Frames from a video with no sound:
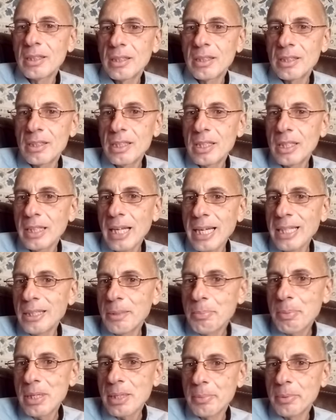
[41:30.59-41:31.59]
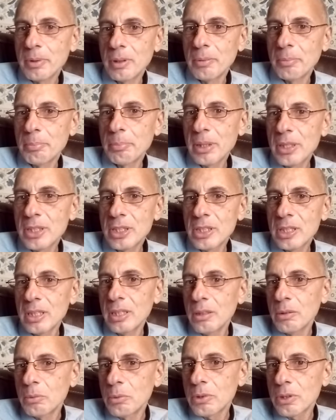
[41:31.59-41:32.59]
She liked people, but
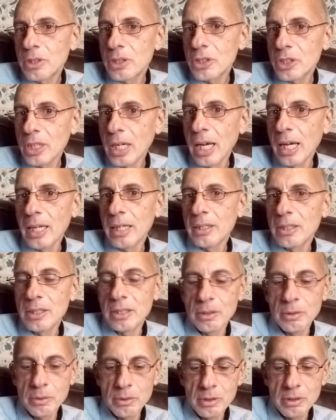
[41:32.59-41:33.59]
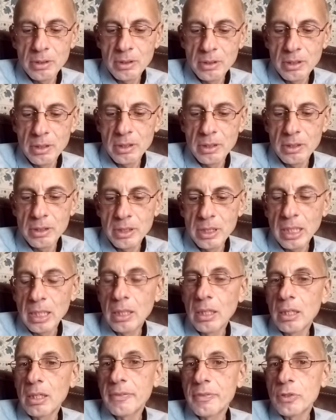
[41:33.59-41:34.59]
she was shy. She was. She had a
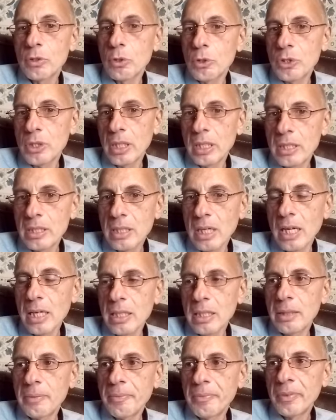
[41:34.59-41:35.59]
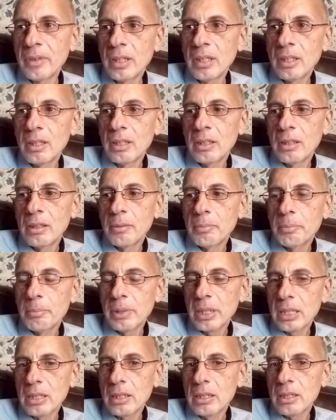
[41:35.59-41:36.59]
lot of social anxiety,
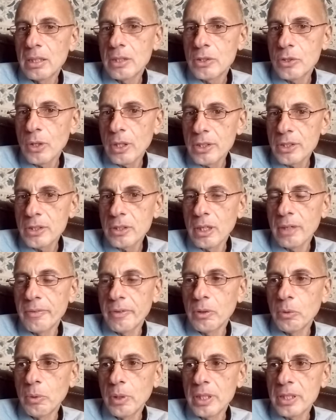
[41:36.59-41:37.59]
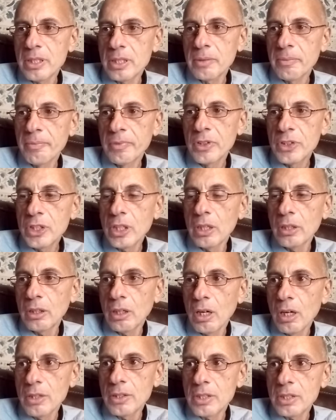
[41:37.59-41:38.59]
but the structure of it was she
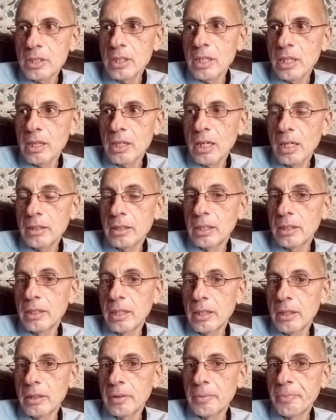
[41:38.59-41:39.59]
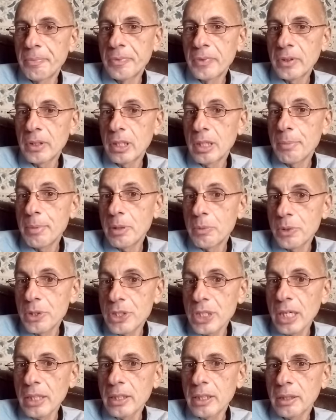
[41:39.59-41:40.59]
unconsciously thought that they're going to be
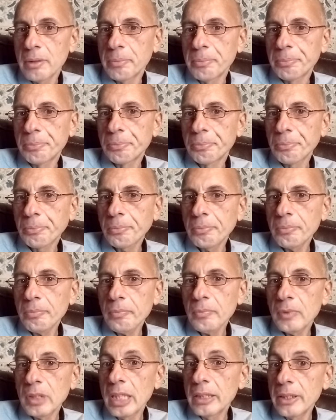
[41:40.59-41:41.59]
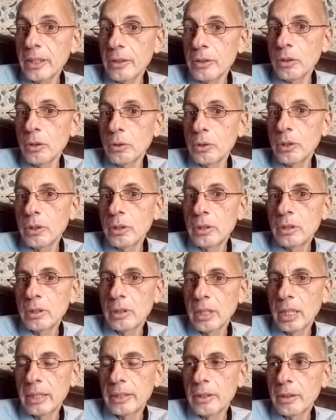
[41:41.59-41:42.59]
rejecting, that they're no good,
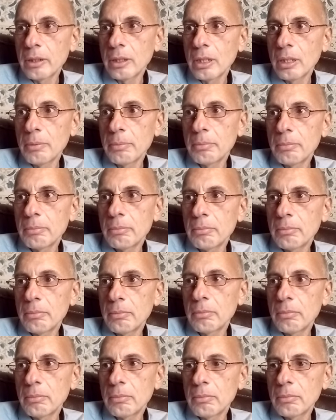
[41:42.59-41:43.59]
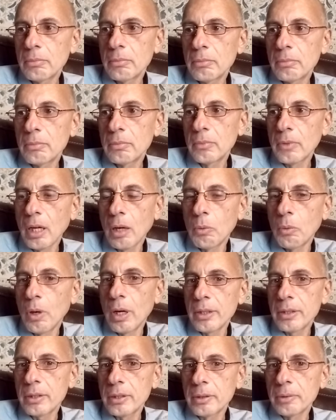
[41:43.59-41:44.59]
and they're going to not
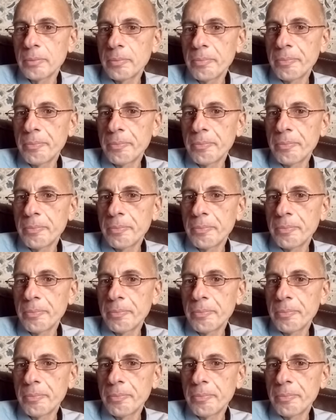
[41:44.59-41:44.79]
want her.